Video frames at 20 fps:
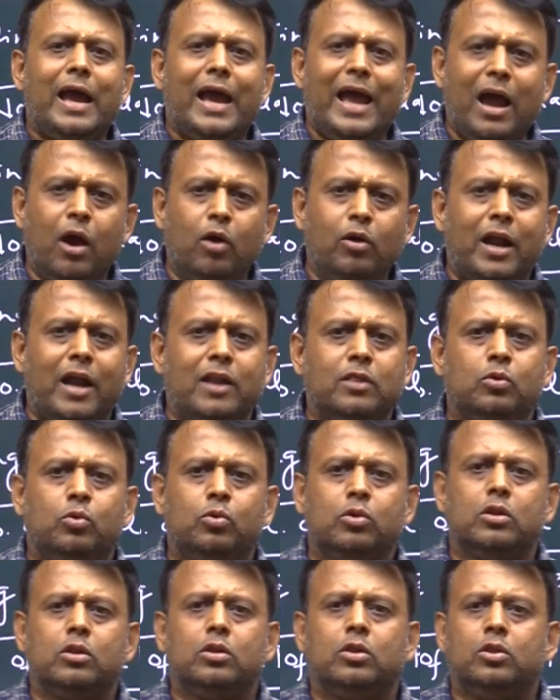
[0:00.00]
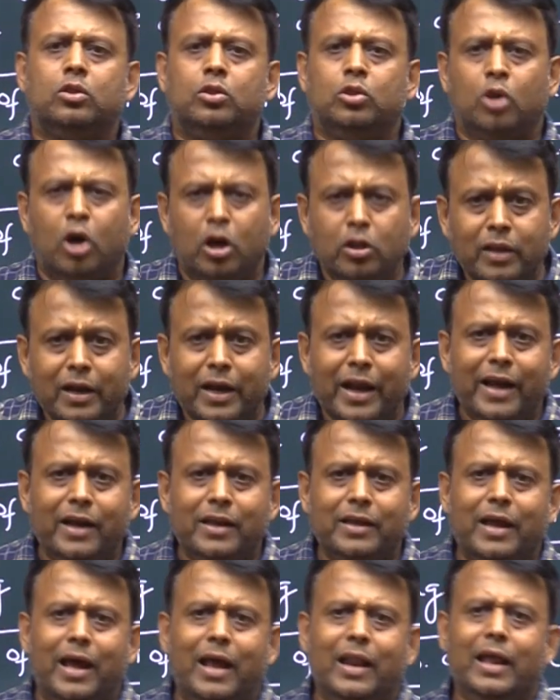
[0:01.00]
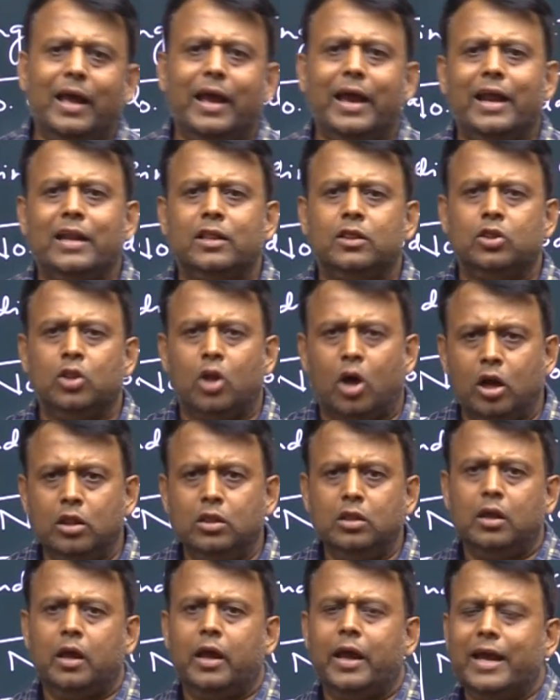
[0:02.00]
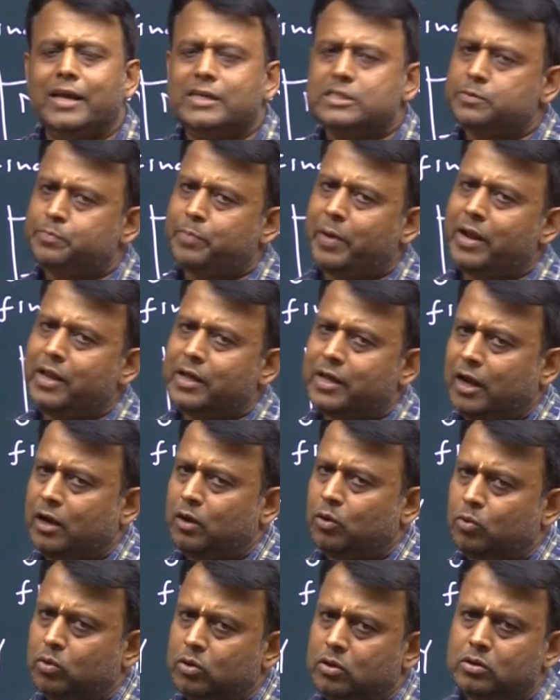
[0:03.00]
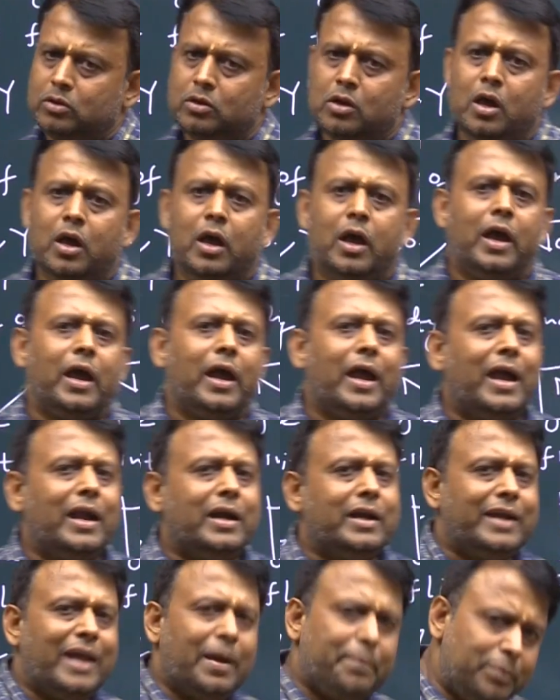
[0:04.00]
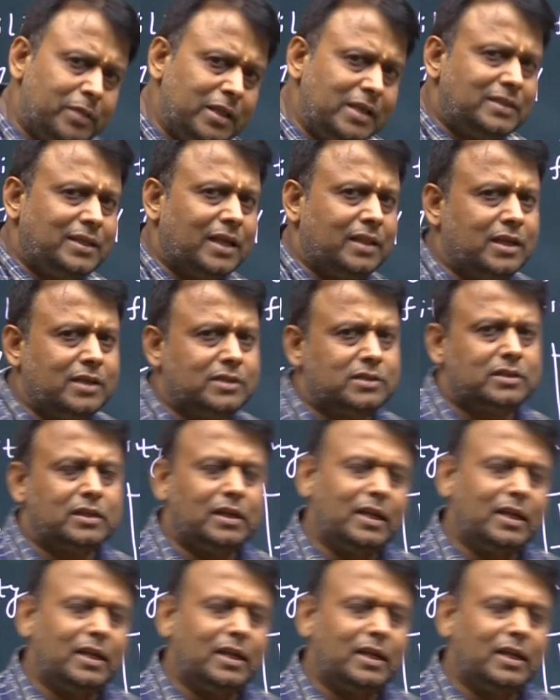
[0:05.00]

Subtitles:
angular node, non-radial and non-spherical node. And definition is,